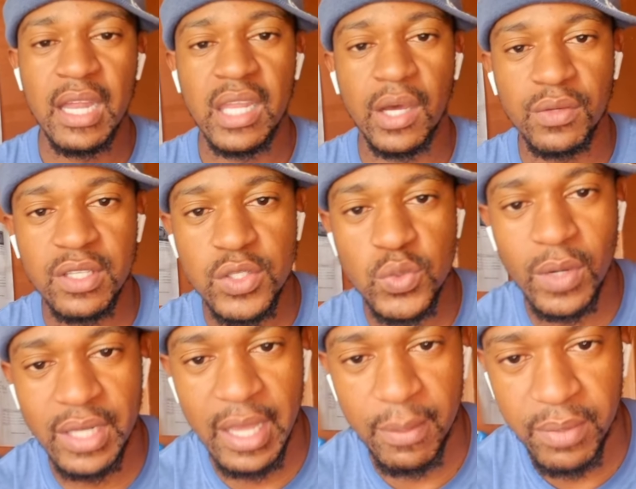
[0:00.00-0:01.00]
Now, this is
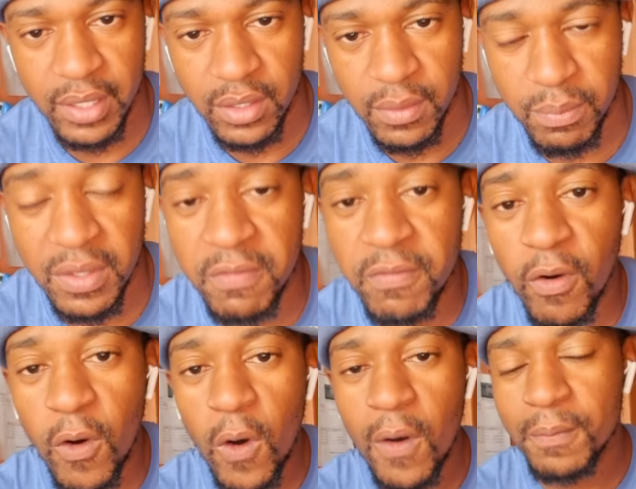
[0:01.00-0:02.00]
what happened.
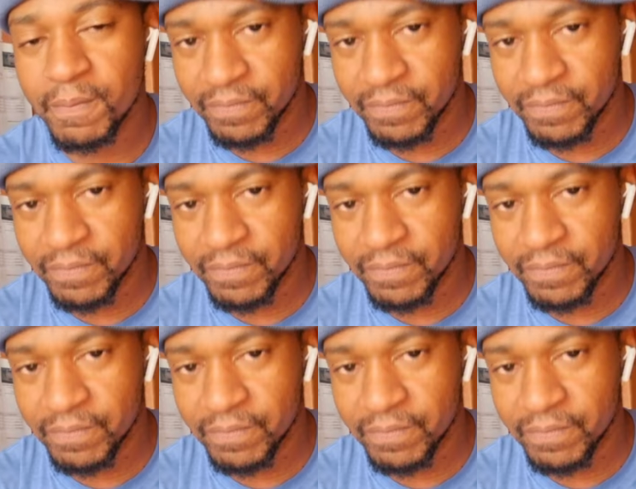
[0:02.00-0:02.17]
Before